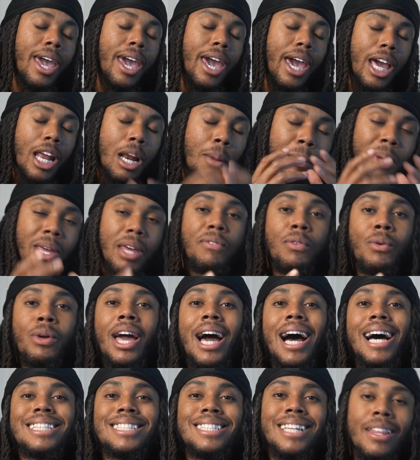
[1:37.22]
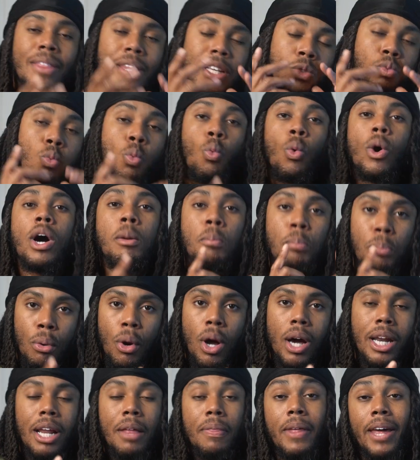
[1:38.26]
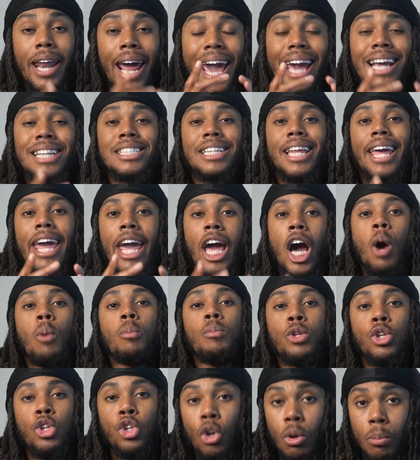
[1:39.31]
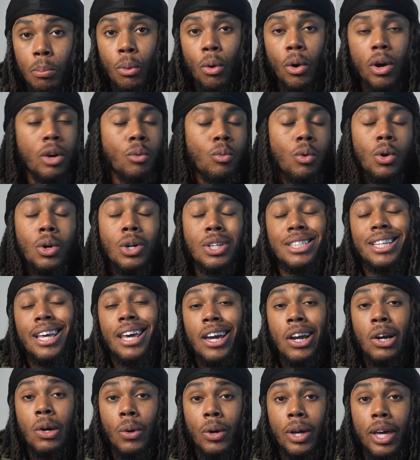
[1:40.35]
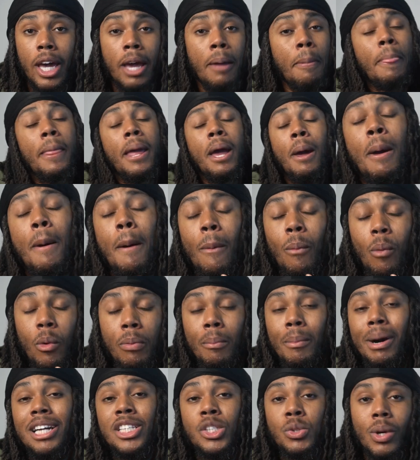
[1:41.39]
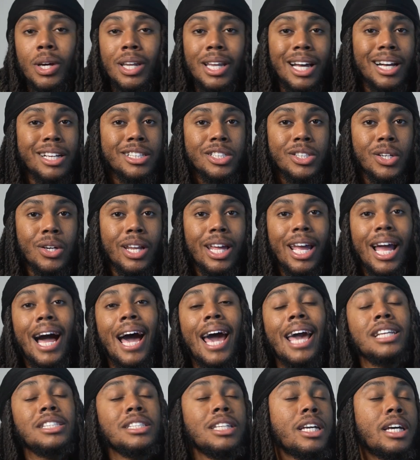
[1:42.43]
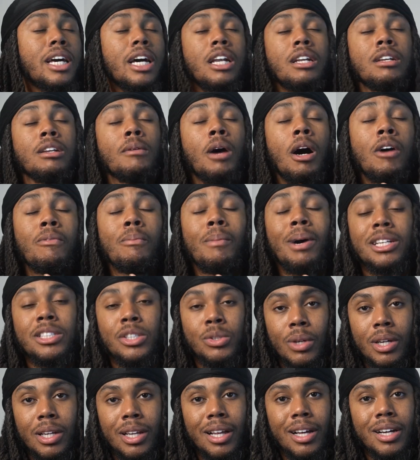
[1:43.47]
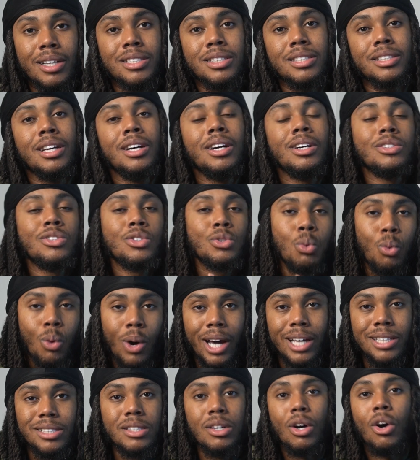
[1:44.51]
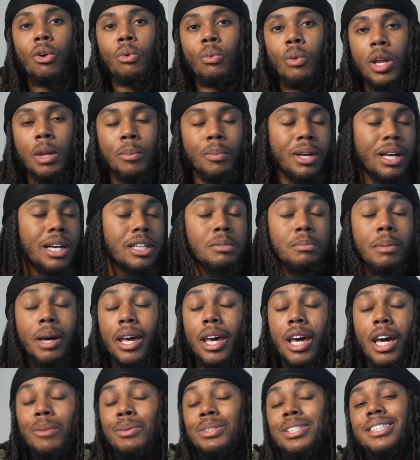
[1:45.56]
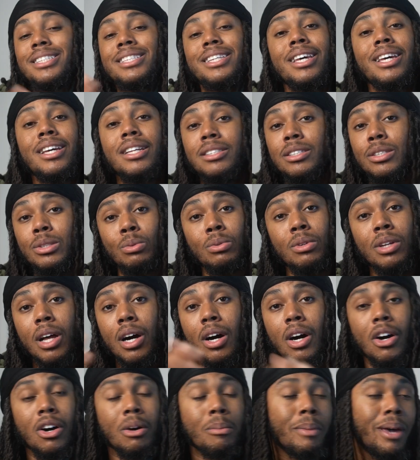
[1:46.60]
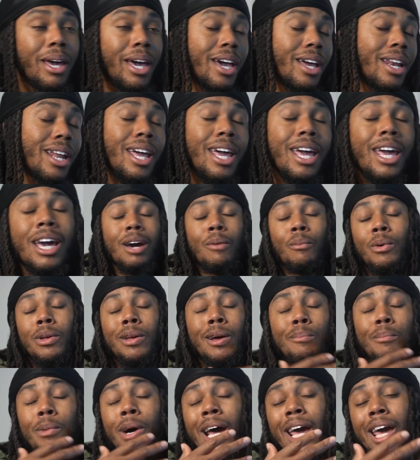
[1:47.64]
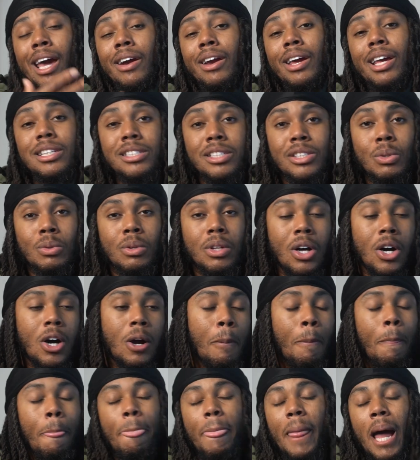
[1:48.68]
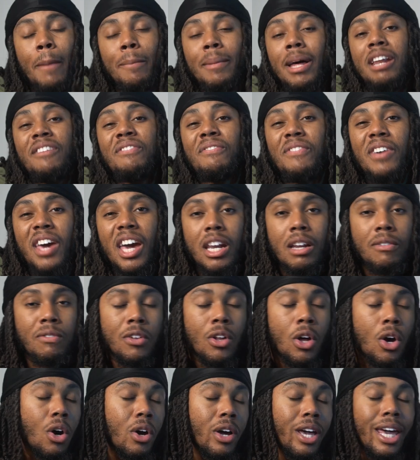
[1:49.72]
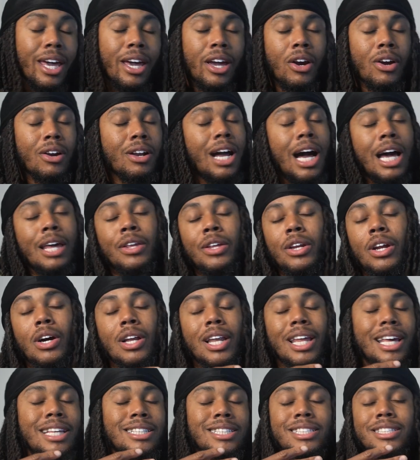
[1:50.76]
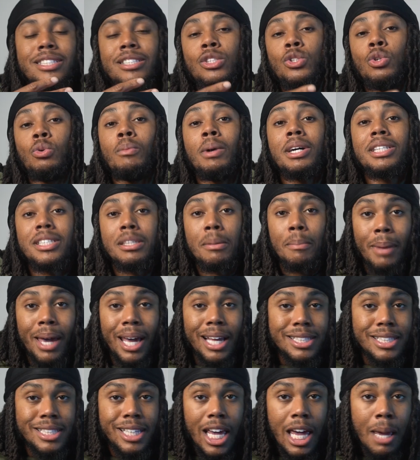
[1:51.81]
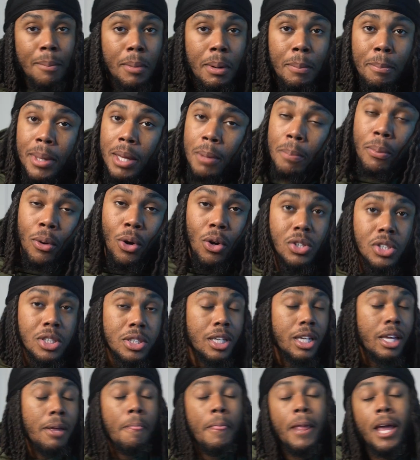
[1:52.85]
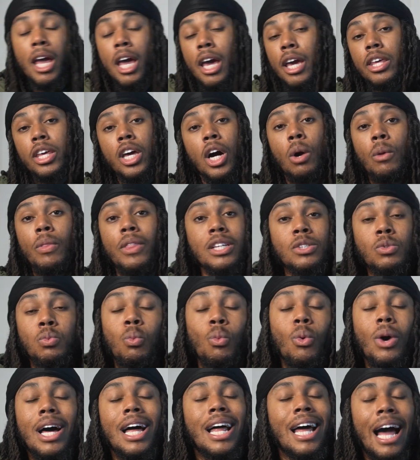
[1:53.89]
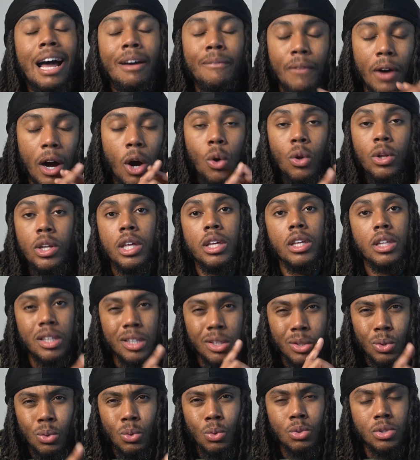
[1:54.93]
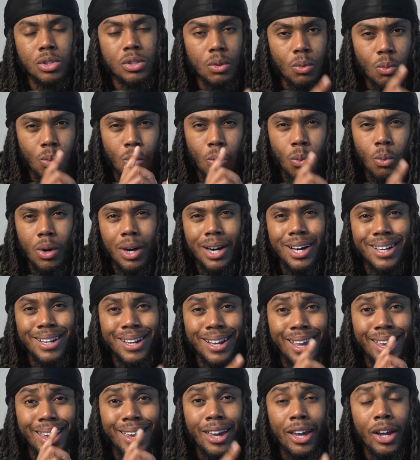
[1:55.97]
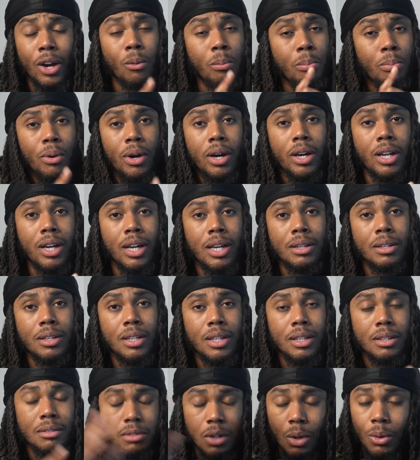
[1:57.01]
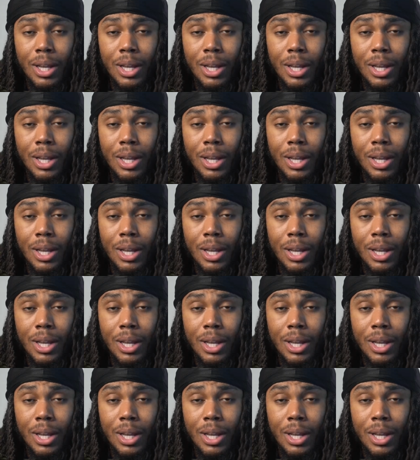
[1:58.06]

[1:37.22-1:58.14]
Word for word: And I'm gonna give you guys this one product that actually helped your boy grow his hair, okay? With my dreadlock journey, I actually cut off my dreadlocks twice already because my hair was just getting too long, man. And when my hair gets too long, I'm not a fan of long hair. I, you know, like, it's just too much to maintain. But me personally, yo, this one, I, i only use one hair product. No